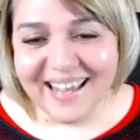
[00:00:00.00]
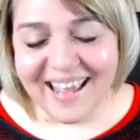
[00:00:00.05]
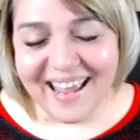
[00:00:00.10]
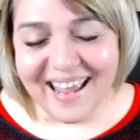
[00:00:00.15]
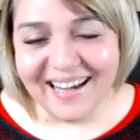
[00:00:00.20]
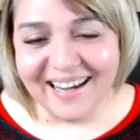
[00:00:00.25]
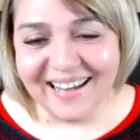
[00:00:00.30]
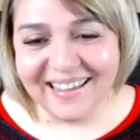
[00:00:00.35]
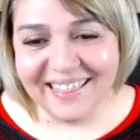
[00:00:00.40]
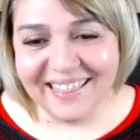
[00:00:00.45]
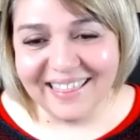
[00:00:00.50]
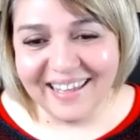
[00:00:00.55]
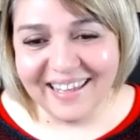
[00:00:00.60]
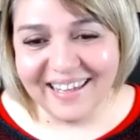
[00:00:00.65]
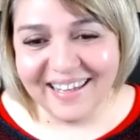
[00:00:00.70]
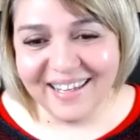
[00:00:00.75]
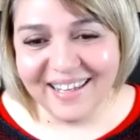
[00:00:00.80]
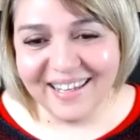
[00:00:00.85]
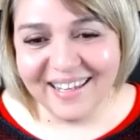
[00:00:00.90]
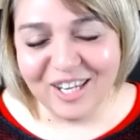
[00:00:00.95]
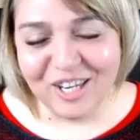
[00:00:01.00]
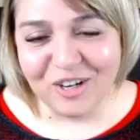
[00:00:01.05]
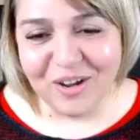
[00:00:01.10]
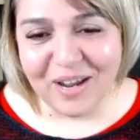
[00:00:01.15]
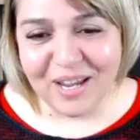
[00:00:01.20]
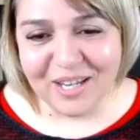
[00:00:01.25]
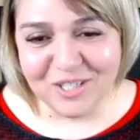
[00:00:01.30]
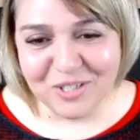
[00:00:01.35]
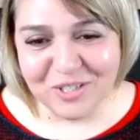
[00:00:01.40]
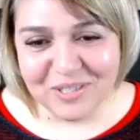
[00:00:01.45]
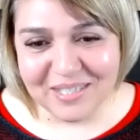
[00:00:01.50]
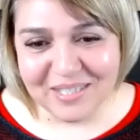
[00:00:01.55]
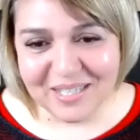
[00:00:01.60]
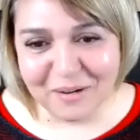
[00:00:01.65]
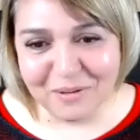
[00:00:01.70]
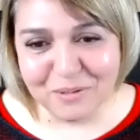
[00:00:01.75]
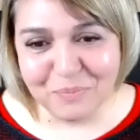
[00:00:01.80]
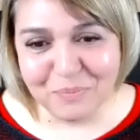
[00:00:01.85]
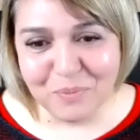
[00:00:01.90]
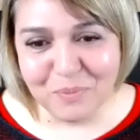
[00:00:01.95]
And I think, as you said, I
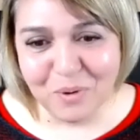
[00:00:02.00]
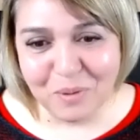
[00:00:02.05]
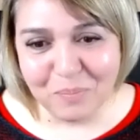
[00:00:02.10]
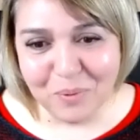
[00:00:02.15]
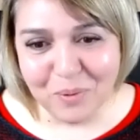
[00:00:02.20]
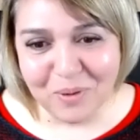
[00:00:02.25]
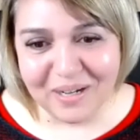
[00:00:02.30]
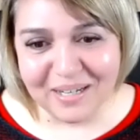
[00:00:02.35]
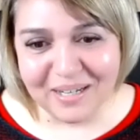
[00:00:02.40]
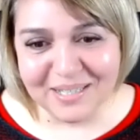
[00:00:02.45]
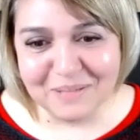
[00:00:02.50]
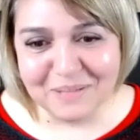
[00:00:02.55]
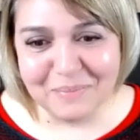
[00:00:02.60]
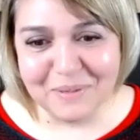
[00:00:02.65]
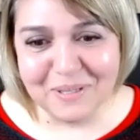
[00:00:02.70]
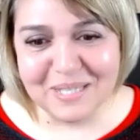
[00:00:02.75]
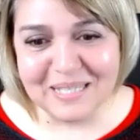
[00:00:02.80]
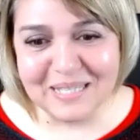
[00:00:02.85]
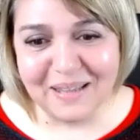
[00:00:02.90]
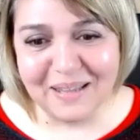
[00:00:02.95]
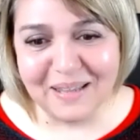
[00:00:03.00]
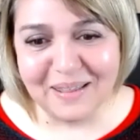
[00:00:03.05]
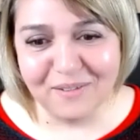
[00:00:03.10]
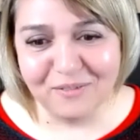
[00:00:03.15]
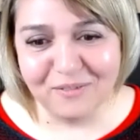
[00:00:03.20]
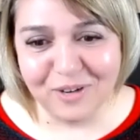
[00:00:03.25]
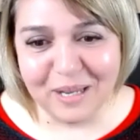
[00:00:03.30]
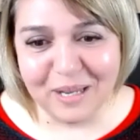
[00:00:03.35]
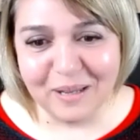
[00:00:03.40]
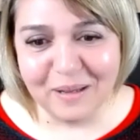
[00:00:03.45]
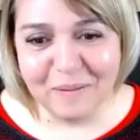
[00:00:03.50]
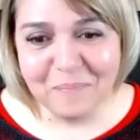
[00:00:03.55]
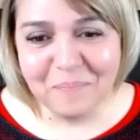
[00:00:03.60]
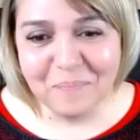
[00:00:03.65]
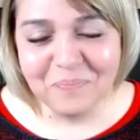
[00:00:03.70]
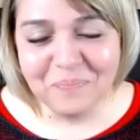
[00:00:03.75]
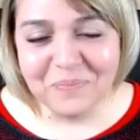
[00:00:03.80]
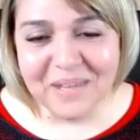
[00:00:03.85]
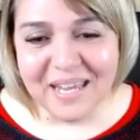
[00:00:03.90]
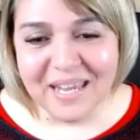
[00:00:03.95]
was born in Port Elizabeth, South Africa,
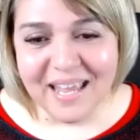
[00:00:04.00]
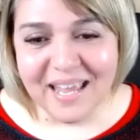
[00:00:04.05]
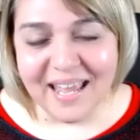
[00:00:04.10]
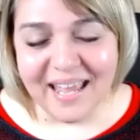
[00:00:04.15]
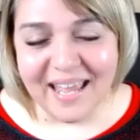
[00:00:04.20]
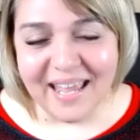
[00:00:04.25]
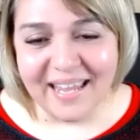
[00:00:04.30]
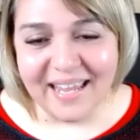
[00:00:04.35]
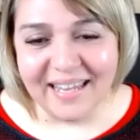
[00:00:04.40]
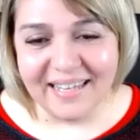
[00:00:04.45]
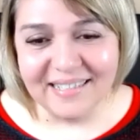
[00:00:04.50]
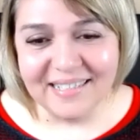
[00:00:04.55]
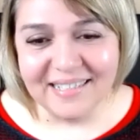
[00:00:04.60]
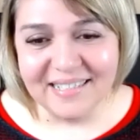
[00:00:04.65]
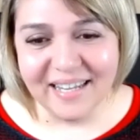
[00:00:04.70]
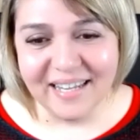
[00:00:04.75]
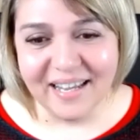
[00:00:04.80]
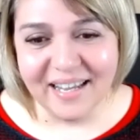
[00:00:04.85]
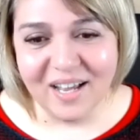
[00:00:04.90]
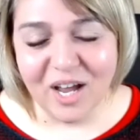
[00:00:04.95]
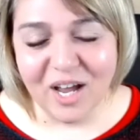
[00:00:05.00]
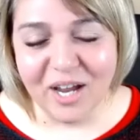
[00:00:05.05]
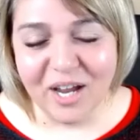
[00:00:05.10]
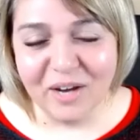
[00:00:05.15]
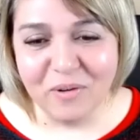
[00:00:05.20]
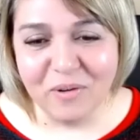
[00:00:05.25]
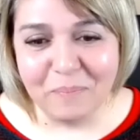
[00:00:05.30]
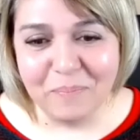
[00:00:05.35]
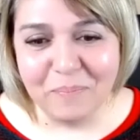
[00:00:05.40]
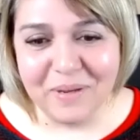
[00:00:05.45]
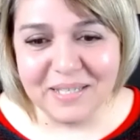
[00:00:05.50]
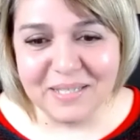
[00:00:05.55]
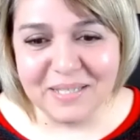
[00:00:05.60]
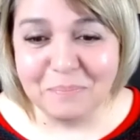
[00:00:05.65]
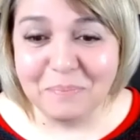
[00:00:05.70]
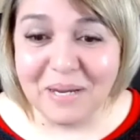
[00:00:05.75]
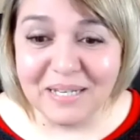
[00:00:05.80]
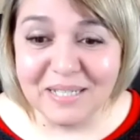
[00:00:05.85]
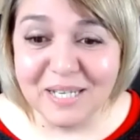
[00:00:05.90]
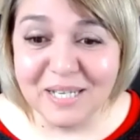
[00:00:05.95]
and I grew up as a
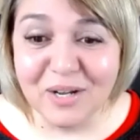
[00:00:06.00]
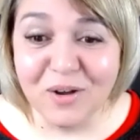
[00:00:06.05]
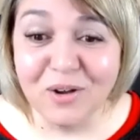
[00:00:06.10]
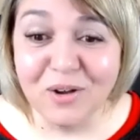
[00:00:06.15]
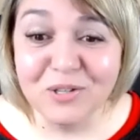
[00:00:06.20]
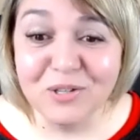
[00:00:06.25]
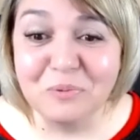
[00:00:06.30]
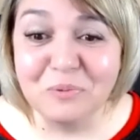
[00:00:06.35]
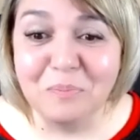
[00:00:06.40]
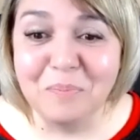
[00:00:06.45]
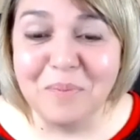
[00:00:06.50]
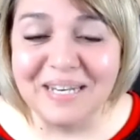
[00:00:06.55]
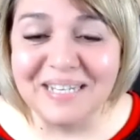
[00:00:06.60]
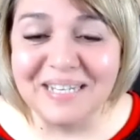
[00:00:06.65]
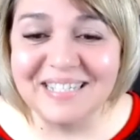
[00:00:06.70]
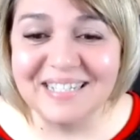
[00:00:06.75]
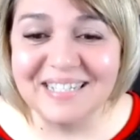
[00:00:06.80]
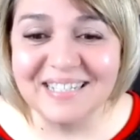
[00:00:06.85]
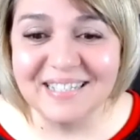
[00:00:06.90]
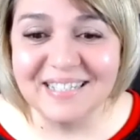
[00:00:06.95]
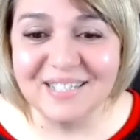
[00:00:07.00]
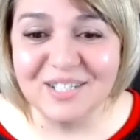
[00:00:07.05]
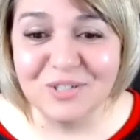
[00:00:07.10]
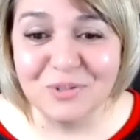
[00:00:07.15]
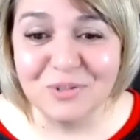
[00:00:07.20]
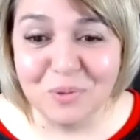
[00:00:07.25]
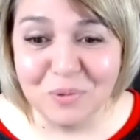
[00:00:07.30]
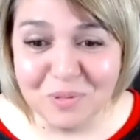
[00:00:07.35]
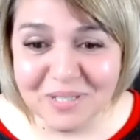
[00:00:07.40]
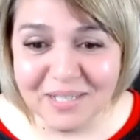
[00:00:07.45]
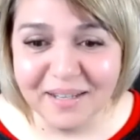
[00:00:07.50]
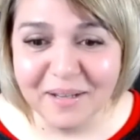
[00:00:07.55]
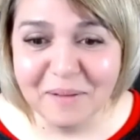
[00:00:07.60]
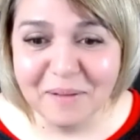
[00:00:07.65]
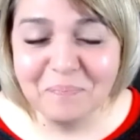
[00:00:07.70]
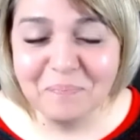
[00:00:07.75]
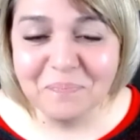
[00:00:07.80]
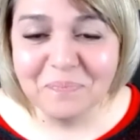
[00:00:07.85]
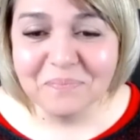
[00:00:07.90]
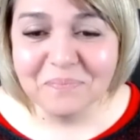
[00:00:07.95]
Pentecostal minister's daughter.
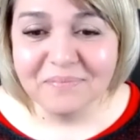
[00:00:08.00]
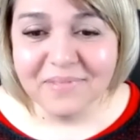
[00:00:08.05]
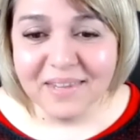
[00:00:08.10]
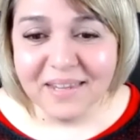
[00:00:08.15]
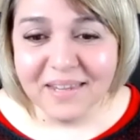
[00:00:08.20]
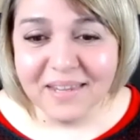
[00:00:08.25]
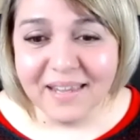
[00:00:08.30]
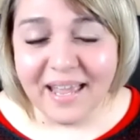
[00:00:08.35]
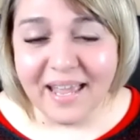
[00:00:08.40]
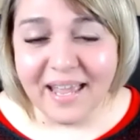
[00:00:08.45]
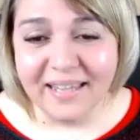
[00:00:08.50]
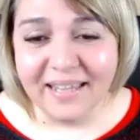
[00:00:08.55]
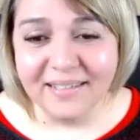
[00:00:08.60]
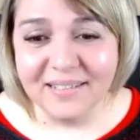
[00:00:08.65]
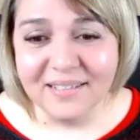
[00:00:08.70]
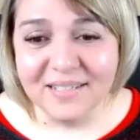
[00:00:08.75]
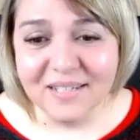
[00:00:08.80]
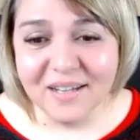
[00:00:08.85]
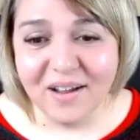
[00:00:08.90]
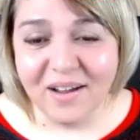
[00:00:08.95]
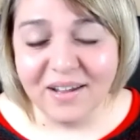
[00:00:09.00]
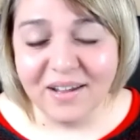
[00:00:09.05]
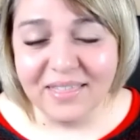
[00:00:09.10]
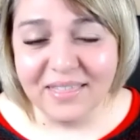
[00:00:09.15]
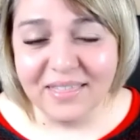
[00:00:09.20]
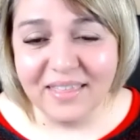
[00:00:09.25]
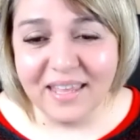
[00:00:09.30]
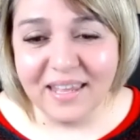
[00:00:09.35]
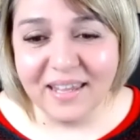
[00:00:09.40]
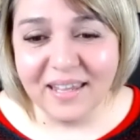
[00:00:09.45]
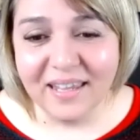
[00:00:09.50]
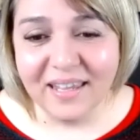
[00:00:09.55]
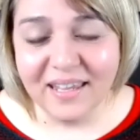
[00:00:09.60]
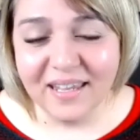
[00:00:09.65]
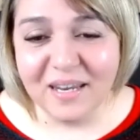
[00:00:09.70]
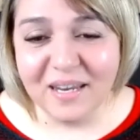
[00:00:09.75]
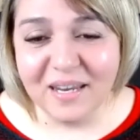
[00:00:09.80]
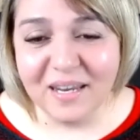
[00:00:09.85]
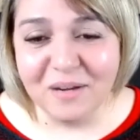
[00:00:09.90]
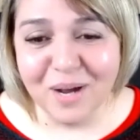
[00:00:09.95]
And I think
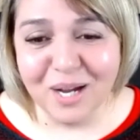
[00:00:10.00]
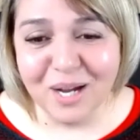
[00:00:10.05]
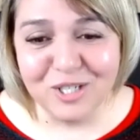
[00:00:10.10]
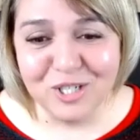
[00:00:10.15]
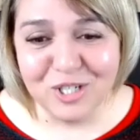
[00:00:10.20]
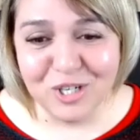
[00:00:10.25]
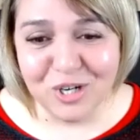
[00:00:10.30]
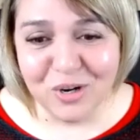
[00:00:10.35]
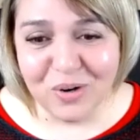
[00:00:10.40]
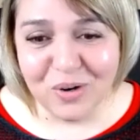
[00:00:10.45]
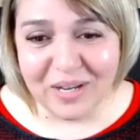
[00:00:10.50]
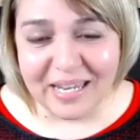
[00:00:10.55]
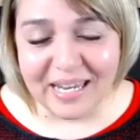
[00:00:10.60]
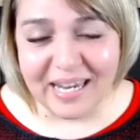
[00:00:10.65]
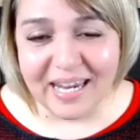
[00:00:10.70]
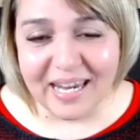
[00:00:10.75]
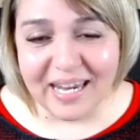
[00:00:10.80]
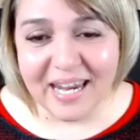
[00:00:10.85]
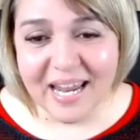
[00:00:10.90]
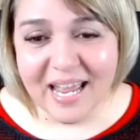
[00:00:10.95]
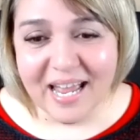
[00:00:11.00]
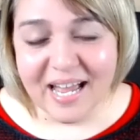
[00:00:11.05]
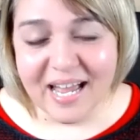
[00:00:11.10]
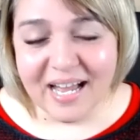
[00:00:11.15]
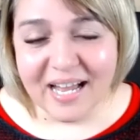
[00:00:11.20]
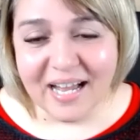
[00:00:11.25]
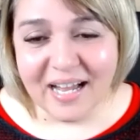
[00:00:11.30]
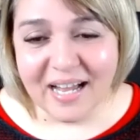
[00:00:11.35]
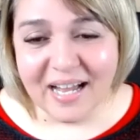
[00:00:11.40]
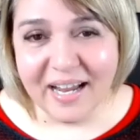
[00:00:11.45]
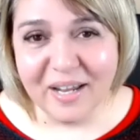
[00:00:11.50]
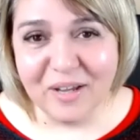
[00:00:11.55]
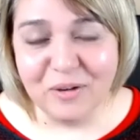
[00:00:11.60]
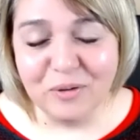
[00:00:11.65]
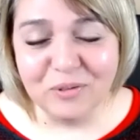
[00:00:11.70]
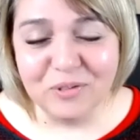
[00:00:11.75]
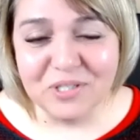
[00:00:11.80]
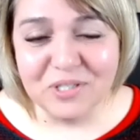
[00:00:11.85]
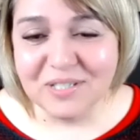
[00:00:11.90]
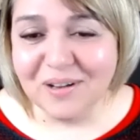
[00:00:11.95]
in my journey, I
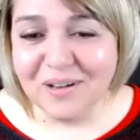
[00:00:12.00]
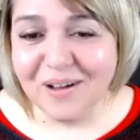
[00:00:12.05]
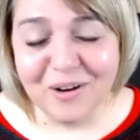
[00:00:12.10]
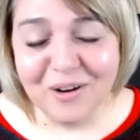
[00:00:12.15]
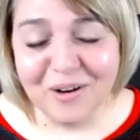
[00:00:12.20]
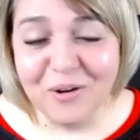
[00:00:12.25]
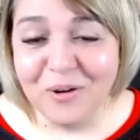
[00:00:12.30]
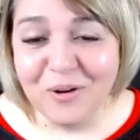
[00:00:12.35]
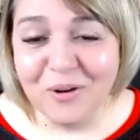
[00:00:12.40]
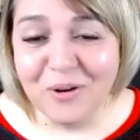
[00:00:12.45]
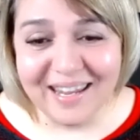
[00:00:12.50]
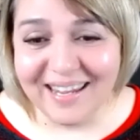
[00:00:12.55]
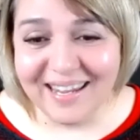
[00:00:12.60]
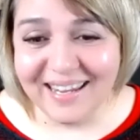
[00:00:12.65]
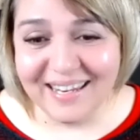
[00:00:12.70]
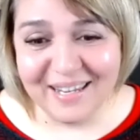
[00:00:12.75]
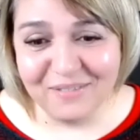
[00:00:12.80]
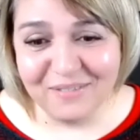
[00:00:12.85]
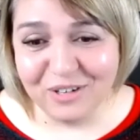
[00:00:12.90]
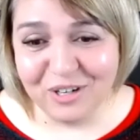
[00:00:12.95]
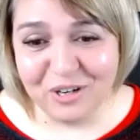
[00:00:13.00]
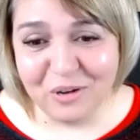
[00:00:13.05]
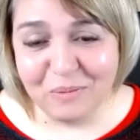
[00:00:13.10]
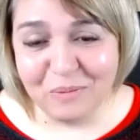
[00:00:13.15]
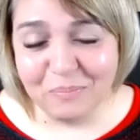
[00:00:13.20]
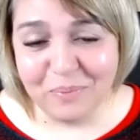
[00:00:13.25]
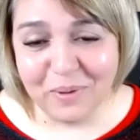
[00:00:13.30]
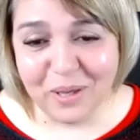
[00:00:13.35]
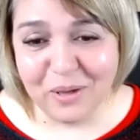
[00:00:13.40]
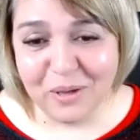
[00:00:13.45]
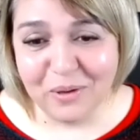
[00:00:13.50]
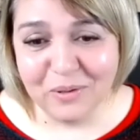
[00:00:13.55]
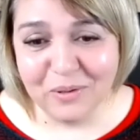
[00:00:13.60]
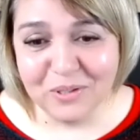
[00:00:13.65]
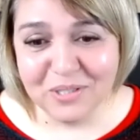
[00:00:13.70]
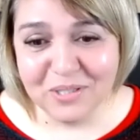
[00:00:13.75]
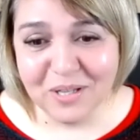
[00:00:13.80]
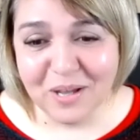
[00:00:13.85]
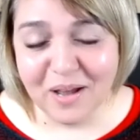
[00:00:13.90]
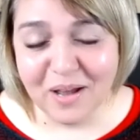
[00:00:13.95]
could start earlier even
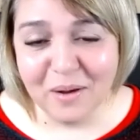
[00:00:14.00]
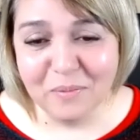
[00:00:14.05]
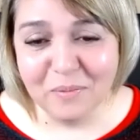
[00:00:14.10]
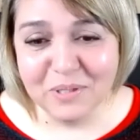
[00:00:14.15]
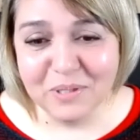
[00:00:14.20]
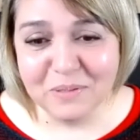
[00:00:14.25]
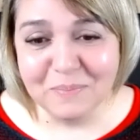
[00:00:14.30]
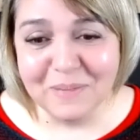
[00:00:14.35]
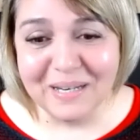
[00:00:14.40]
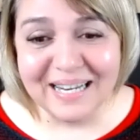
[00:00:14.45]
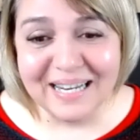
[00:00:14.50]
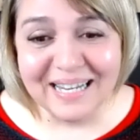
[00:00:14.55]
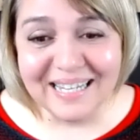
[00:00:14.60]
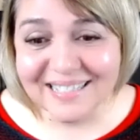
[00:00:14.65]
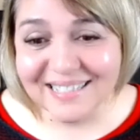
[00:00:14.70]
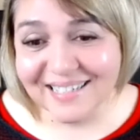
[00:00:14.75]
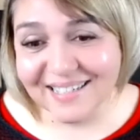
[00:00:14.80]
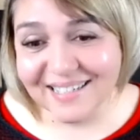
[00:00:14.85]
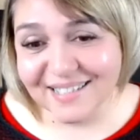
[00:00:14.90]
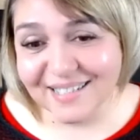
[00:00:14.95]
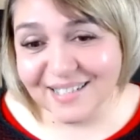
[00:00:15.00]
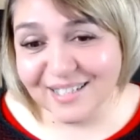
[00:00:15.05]
because I was molested as a